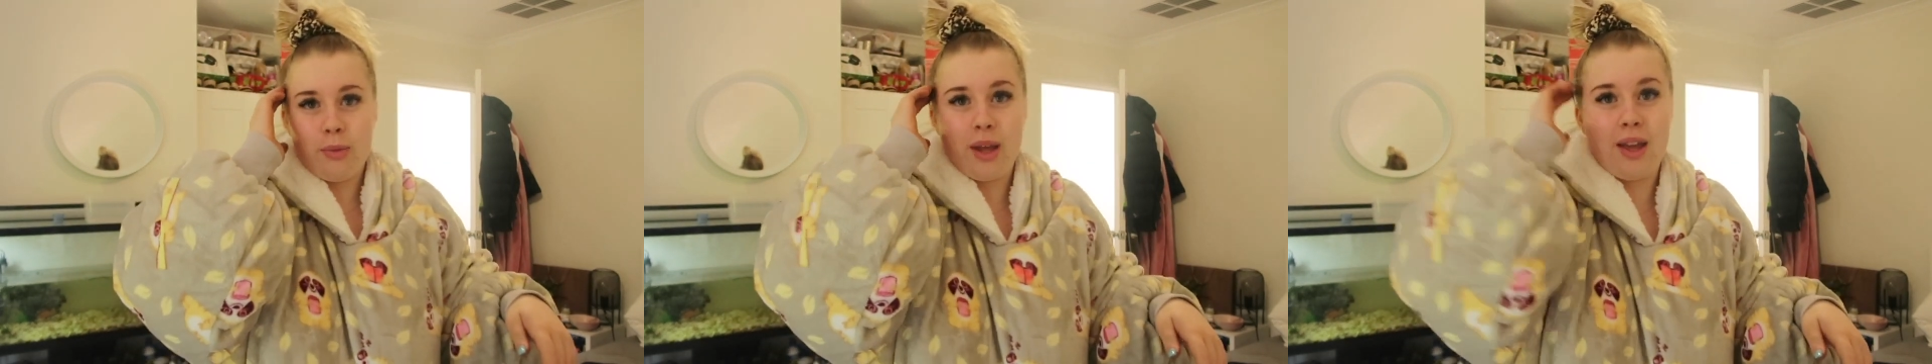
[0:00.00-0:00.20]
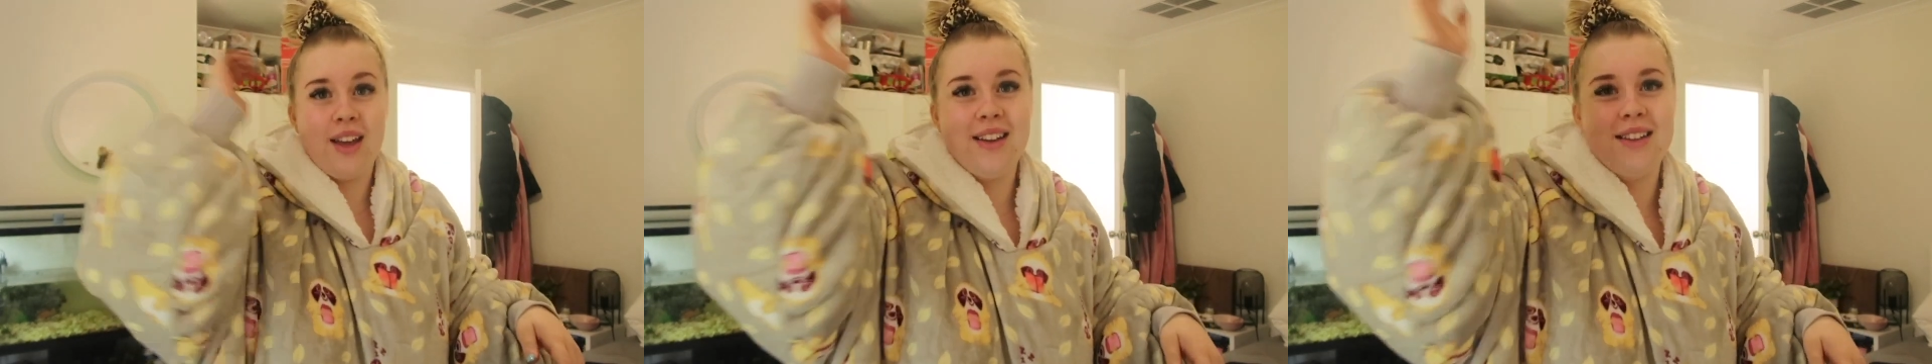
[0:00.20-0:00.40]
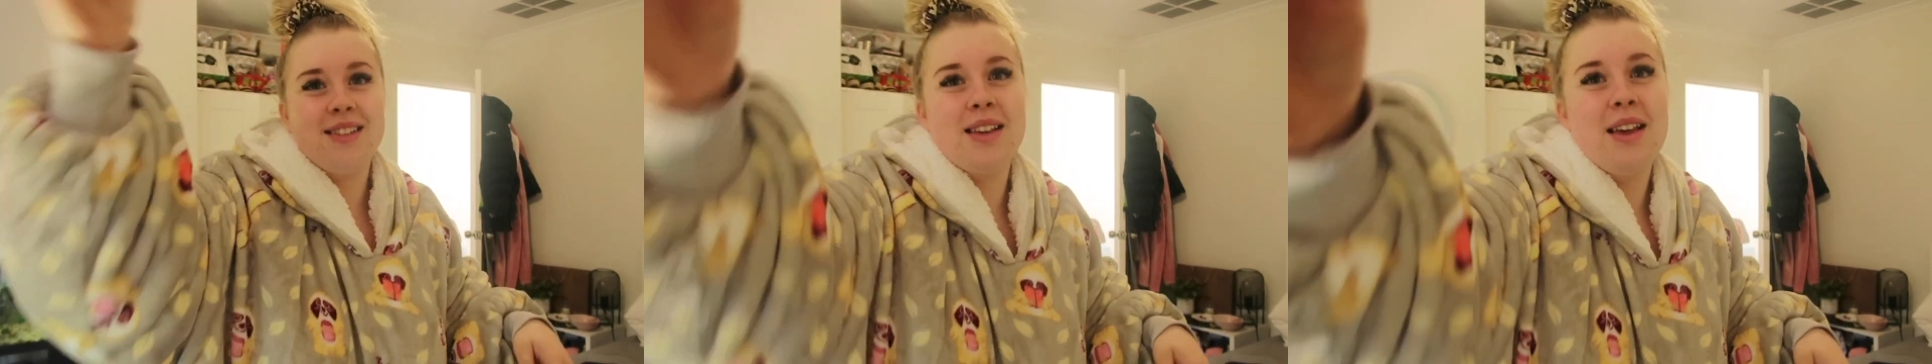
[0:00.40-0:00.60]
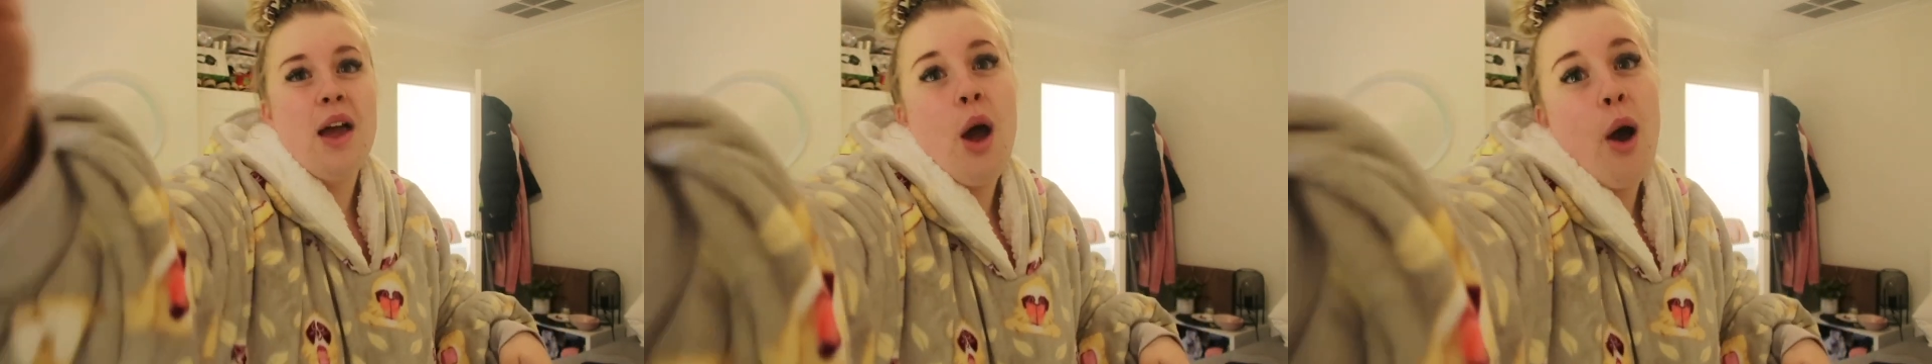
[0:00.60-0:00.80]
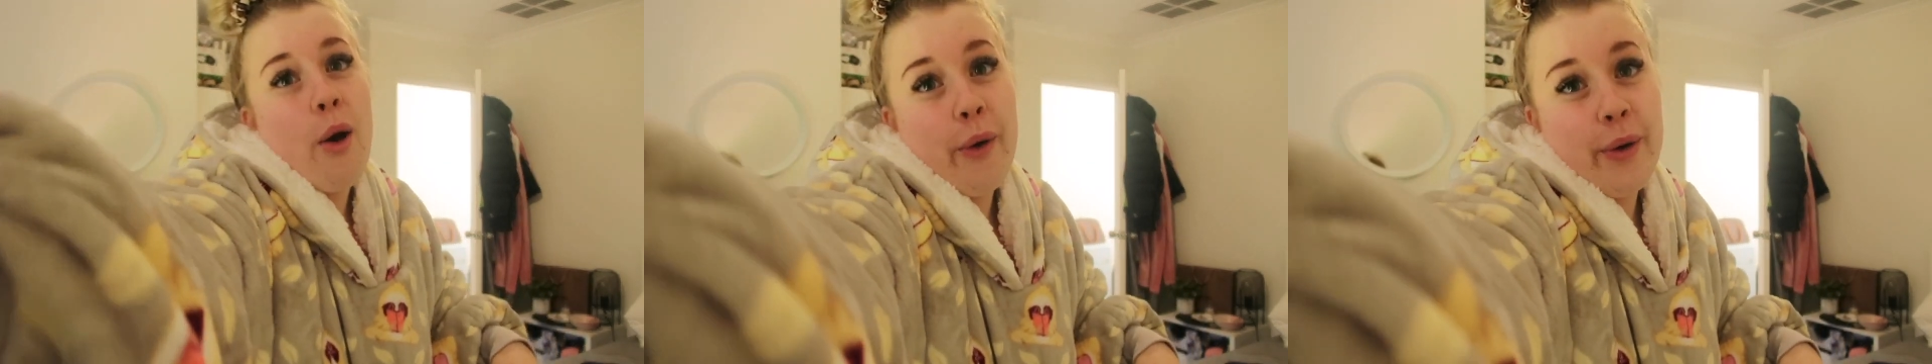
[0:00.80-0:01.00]
because
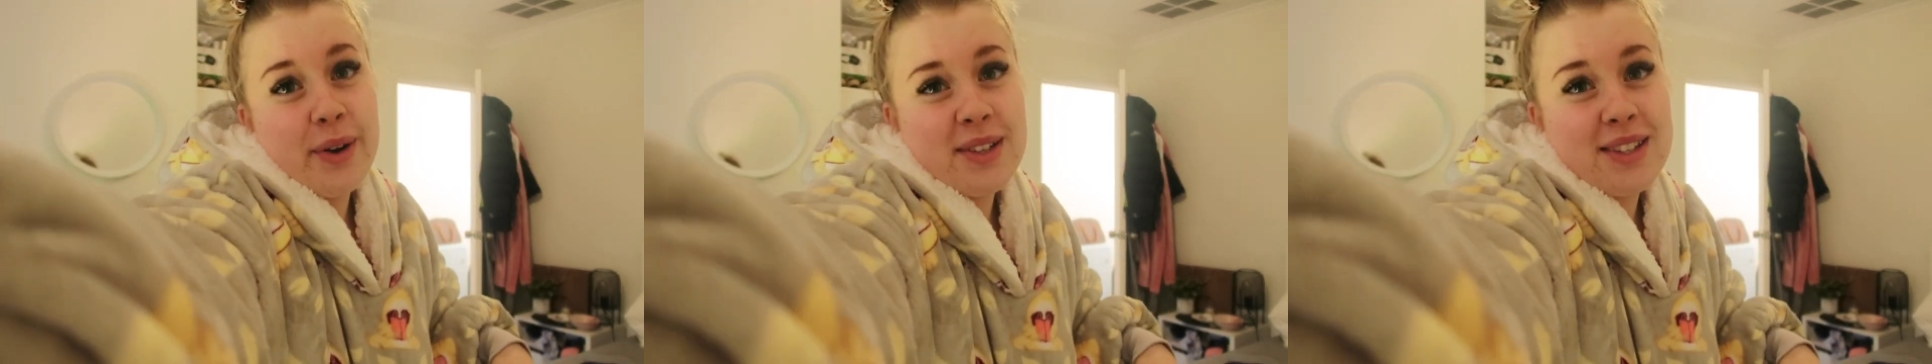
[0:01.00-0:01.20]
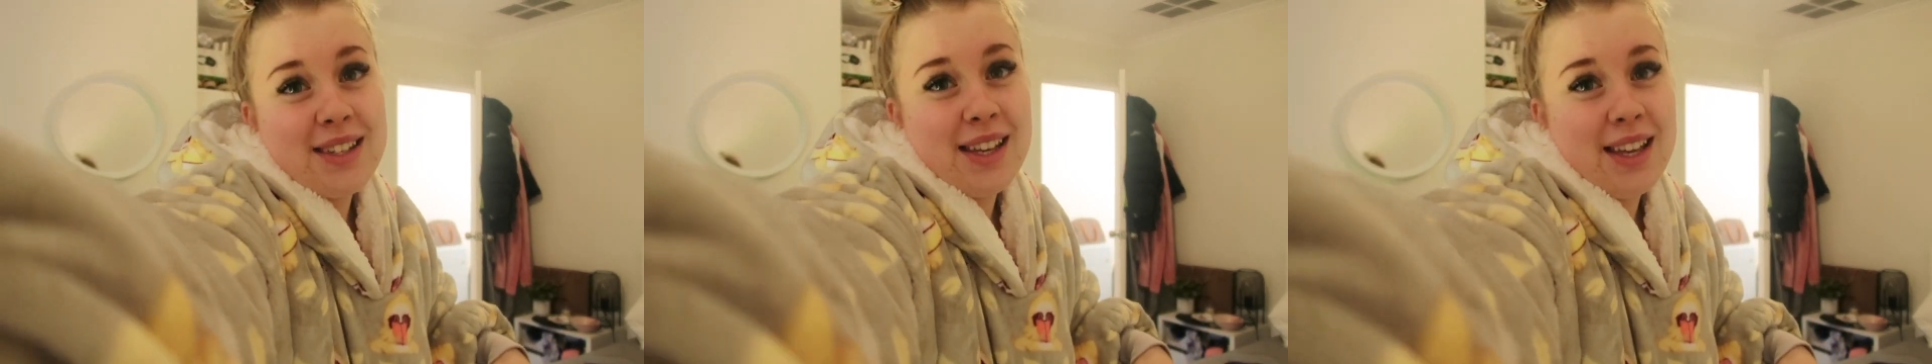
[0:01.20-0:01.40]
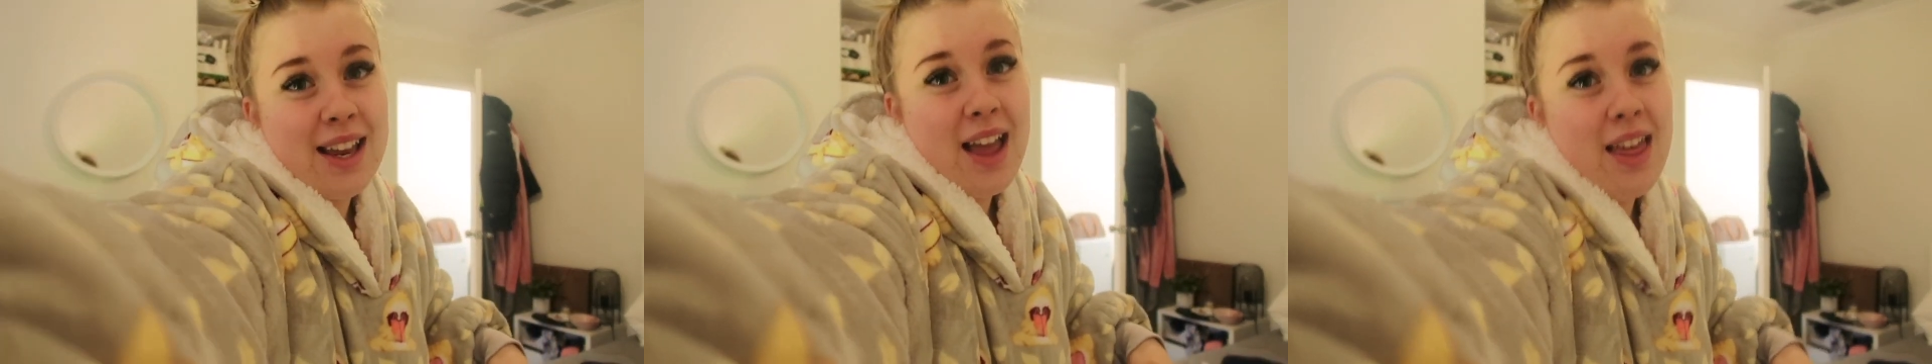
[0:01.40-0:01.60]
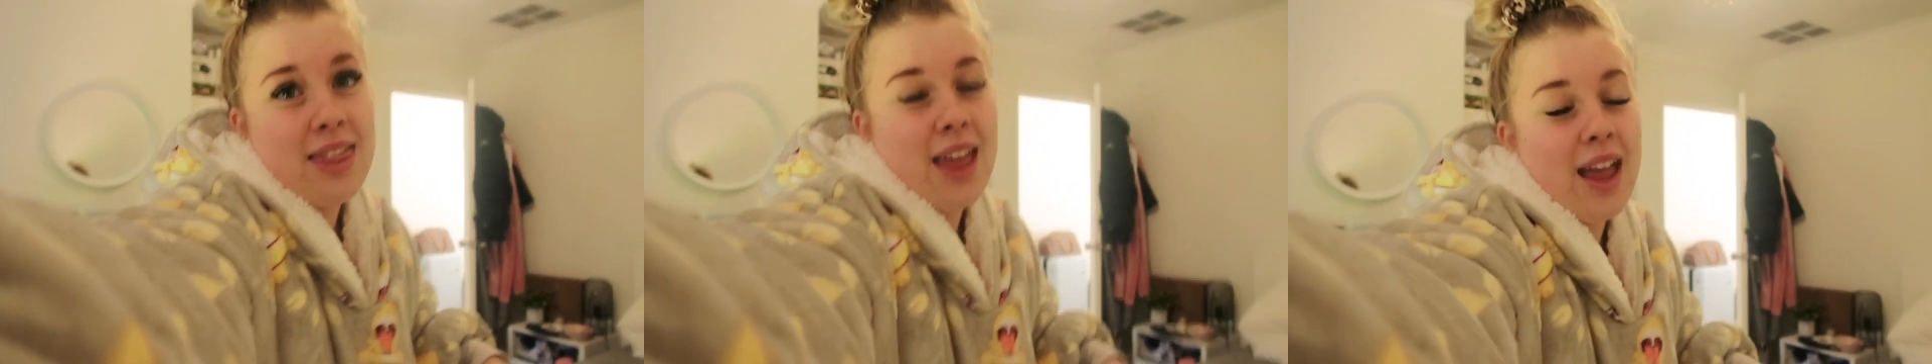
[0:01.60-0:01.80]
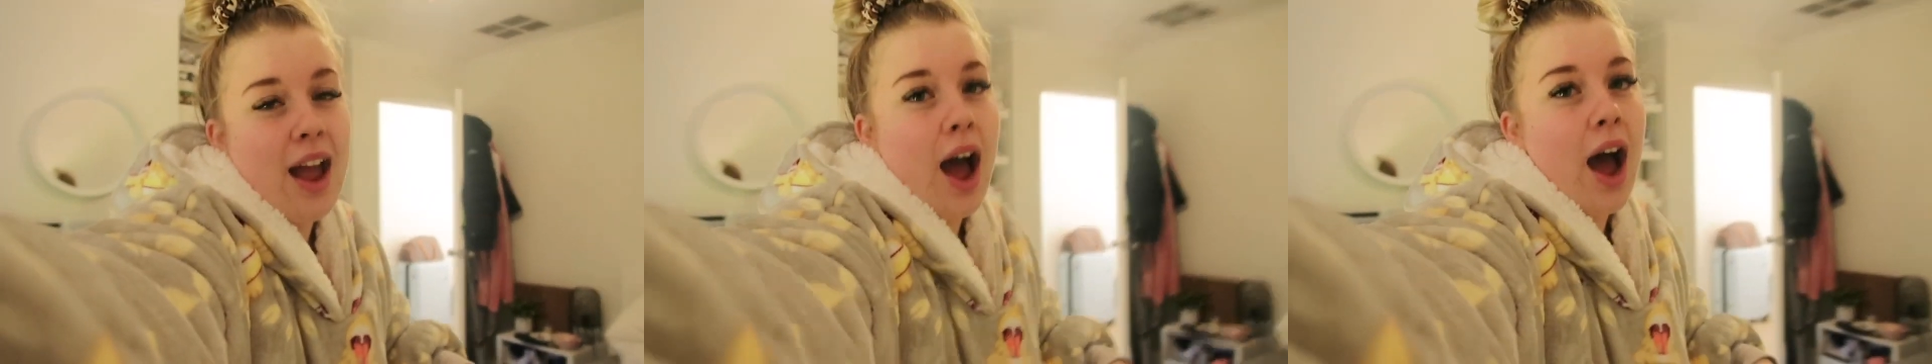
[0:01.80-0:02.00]
honestly,
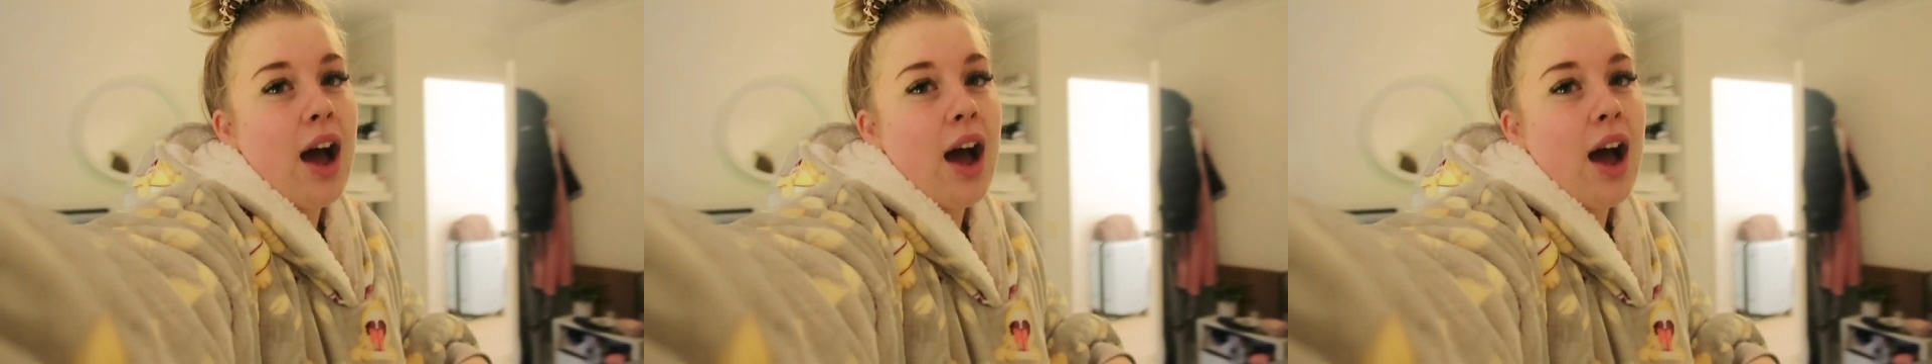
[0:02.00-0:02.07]
they